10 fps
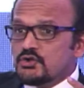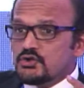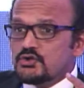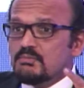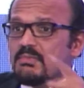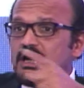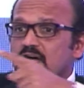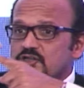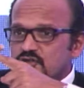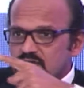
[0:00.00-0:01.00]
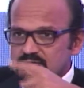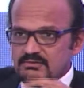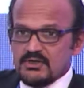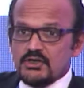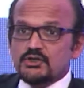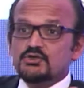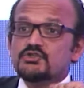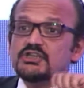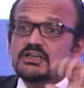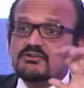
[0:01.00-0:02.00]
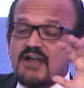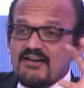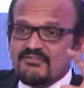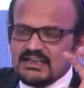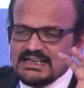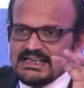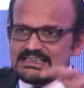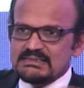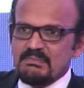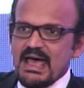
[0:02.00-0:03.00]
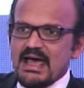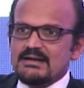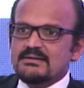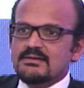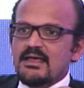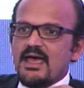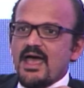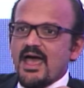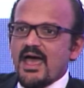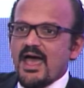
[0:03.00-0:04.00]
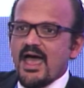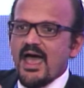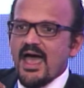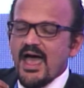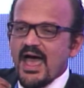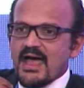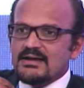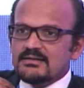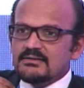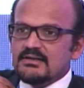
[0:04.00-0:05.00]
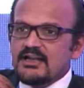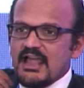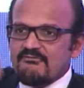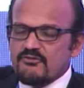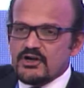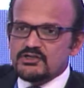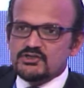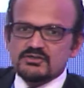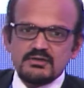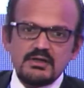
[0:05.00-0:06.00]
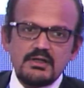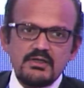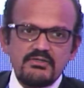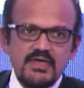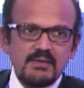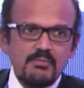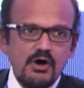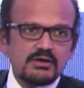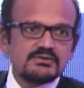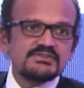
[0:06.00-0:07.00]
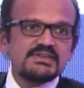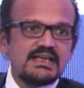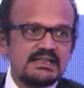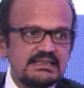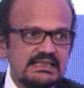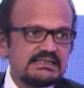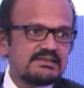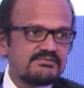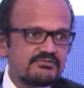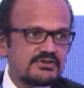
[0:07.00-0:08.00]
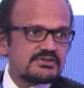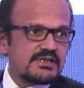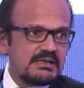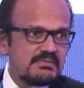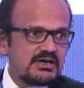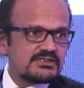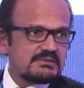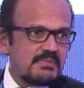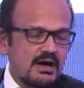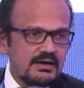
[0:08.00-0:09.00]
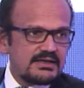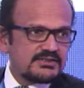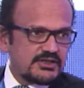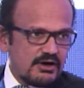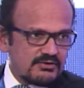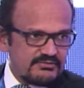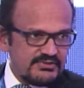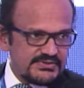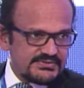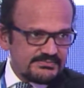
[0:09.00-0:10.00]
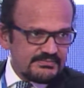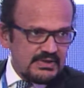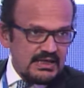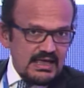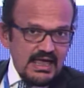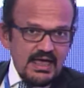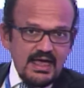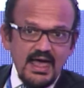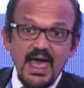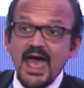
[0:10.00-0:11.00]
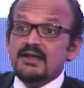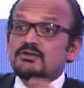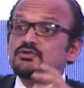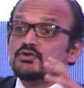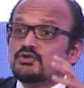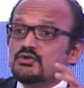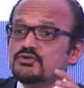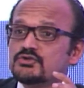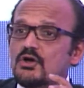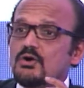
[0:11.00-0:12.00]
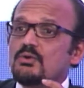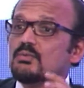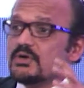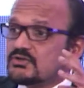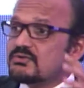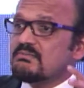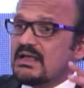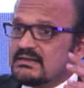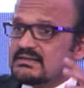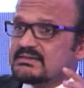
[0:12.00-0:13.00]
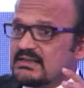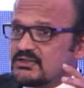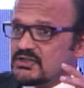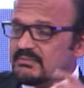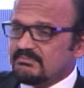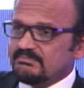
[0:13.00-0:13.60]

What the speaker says: to merge, to geographically expand, and leverage their models in the different emerging market geographies, and to do so with tremendous synergy.